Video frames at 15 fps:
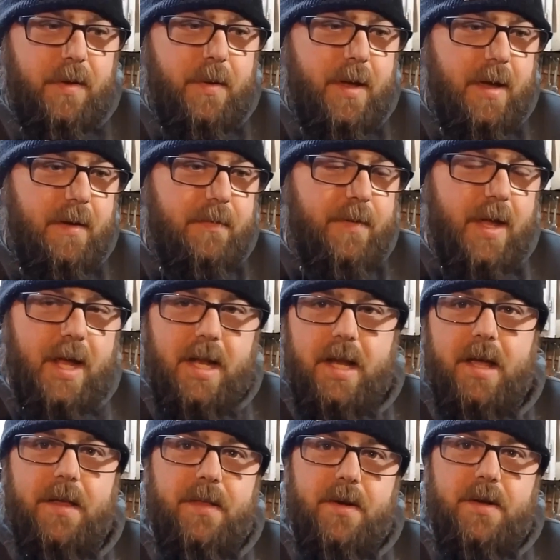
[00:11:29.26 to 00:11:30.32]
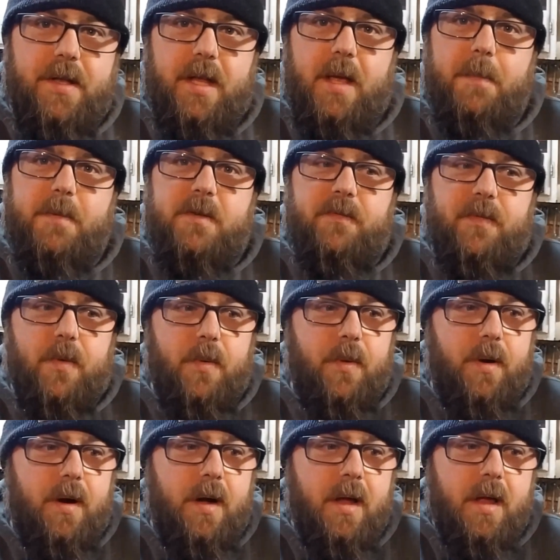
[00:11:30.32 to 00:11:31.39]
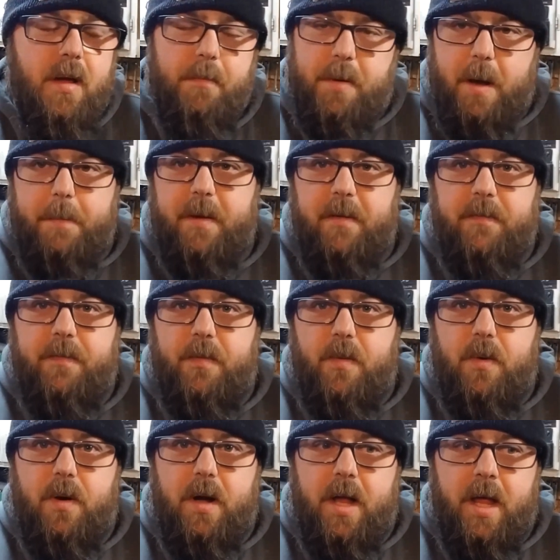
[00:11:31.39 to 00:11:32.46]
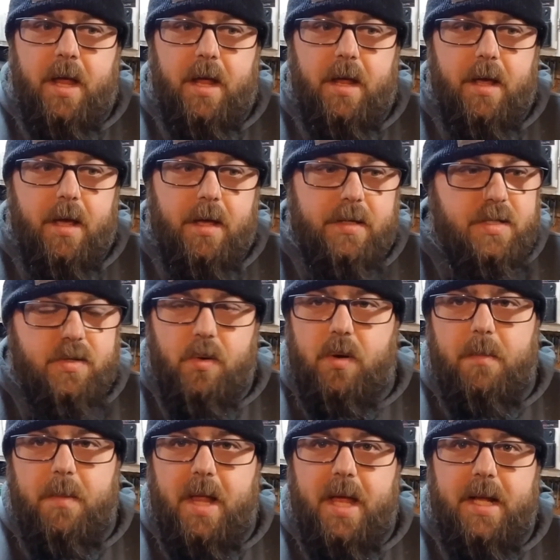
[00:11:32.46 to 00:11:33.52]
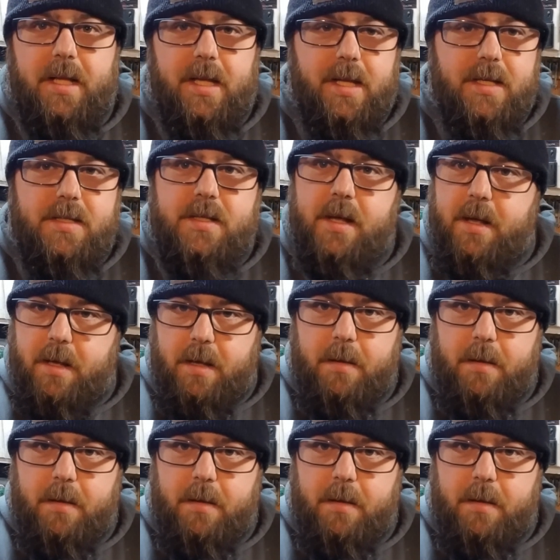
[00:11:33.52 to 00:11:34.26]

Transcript: If you have any other tips for prepping for a storm like this,